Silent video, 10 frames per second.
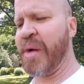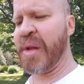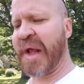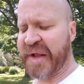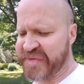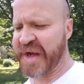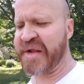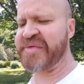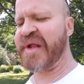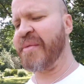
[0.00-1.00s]
like I said, I
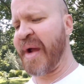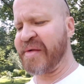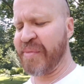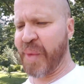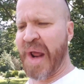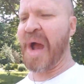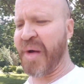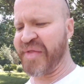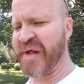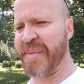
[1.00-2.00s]
stated how
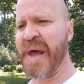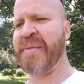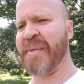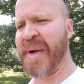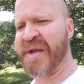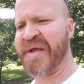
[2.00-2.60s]
I think about them and my